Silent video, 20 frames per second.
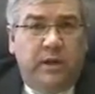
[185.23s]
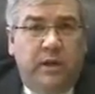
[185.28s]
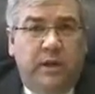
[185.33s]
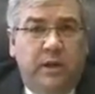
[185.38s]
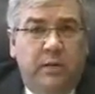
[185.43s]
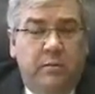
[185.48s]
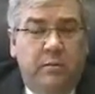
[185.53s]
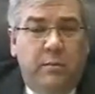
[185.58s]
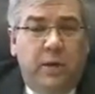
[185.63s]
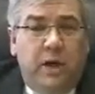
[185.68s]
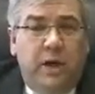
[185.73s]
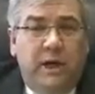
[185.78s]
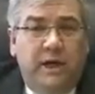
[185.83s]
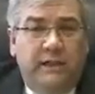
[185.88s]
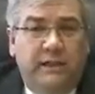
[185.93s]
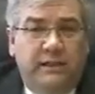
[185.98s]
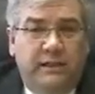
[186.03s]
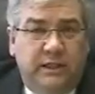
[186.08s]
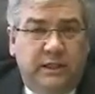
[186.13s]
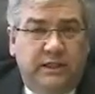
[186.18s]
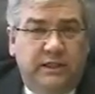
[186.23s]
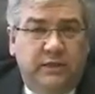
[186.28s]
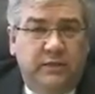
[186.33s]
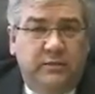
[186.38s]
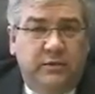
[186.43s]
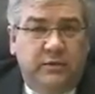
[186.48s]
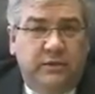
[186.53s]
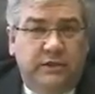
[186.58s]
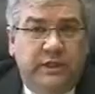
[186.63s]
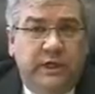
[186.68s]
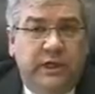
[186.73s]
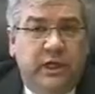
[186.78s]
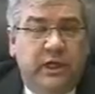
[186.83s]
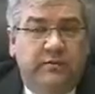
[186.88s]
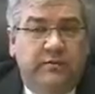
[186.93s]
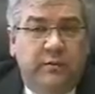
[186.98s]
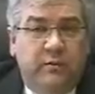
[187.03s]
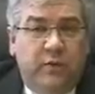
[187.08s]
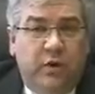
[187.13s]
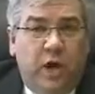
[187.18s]
a combined 60%
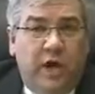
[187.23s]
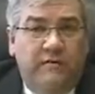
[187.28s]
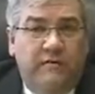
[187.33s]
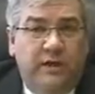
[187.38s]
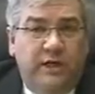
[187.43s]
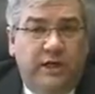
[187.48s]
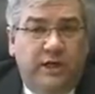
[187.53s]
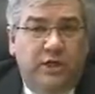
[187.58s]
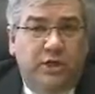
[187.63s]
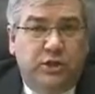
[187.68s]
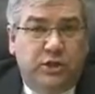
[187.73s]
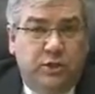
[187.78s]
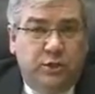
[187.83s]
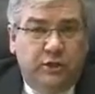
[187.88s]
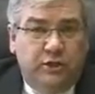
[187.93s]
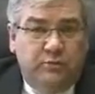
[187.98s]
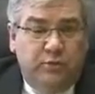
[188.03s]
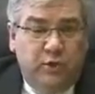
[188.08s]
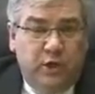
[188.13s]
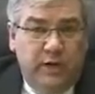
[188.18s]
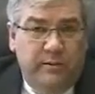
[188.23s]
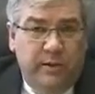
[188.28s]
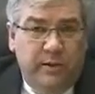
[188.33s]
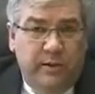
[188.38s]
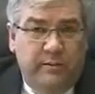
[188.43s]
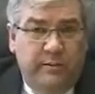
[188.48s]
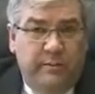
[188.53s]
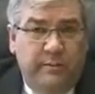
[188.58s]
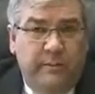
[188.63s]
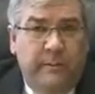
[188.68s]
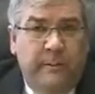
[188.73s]
of the private insurance premium.